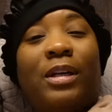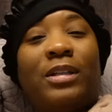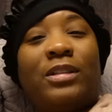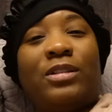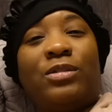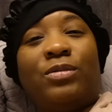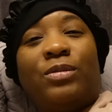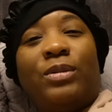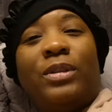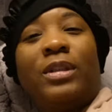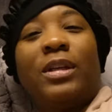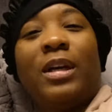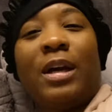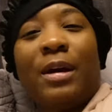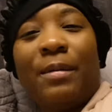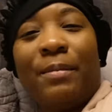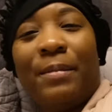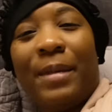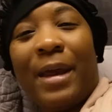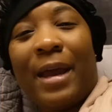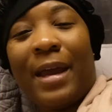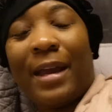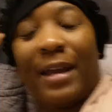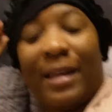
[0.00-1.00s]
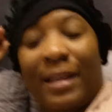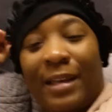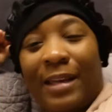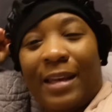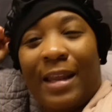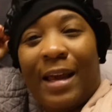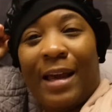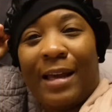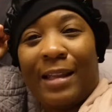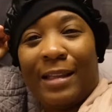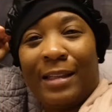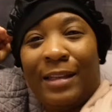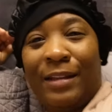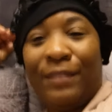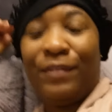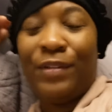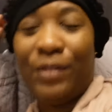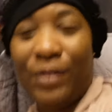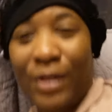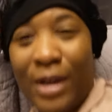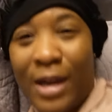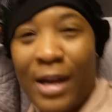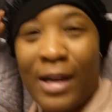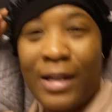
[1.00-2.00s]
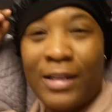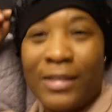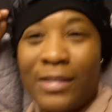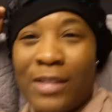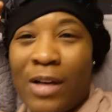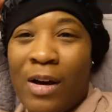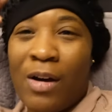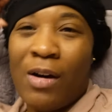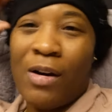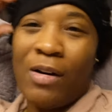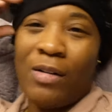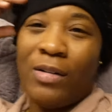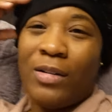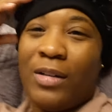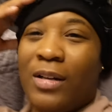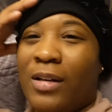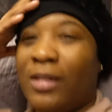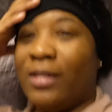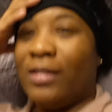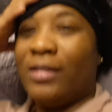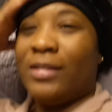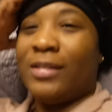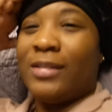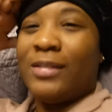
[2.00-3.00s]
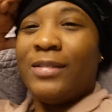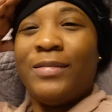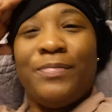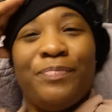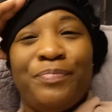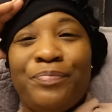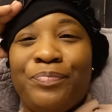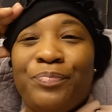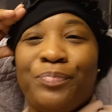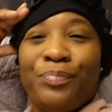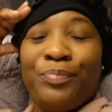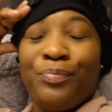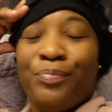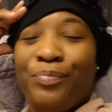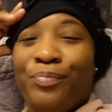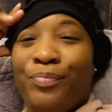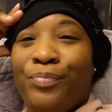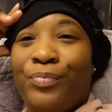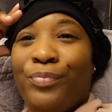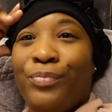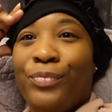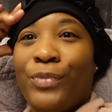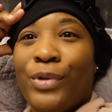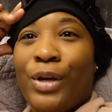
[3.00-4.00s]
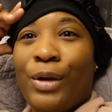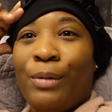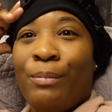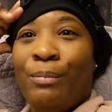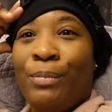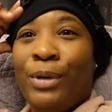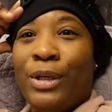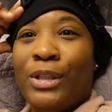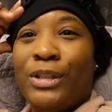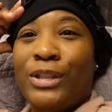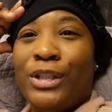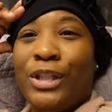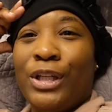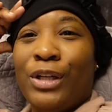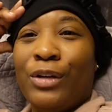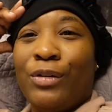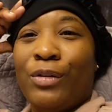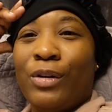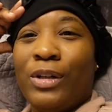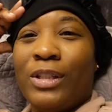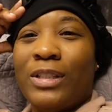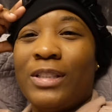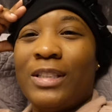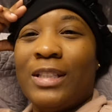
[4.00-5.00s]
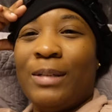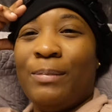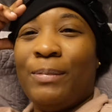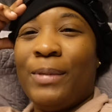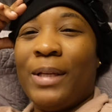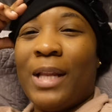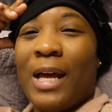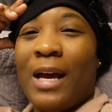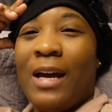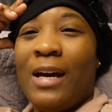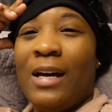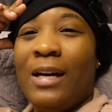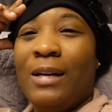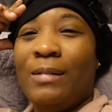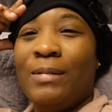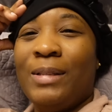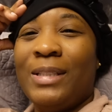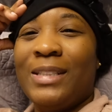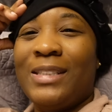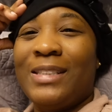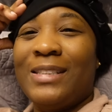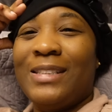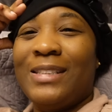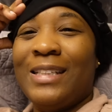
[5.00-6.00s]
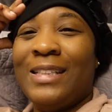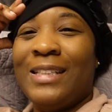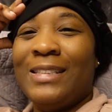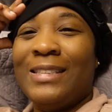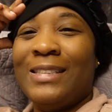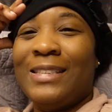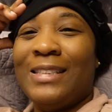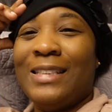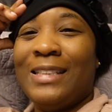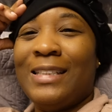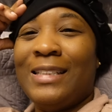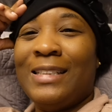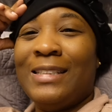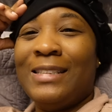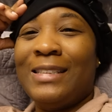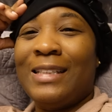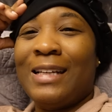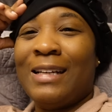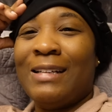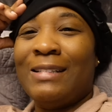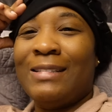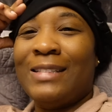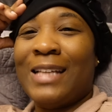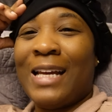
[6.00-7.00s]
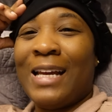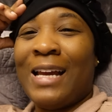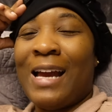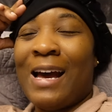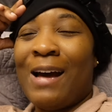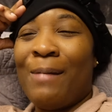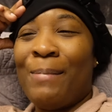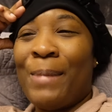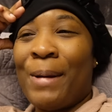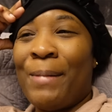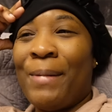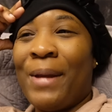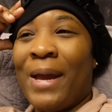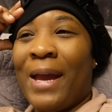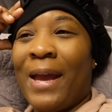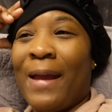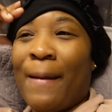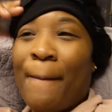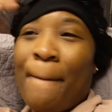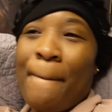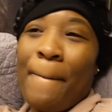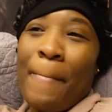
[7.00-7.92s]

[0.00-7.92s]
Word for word: I just want to come back and not leave you guys all uh busted and crusted and be like, oh, it's it's it's Thursday, y'all, my bad.